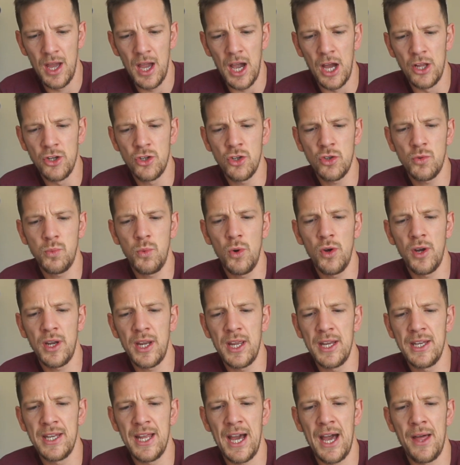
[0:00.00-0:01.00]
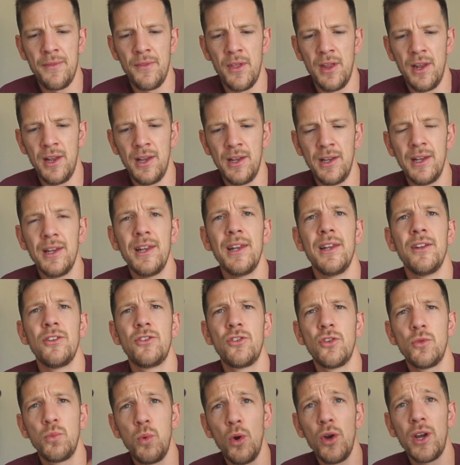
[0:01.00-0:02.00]
And just working down the
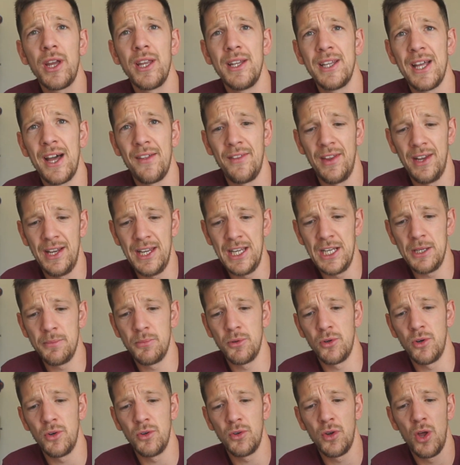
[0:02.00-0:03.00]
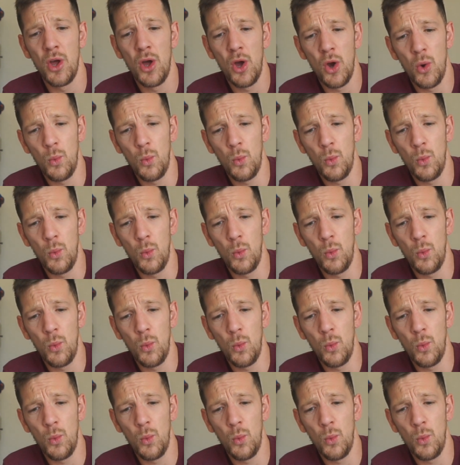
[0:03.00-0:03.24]
leaderboard,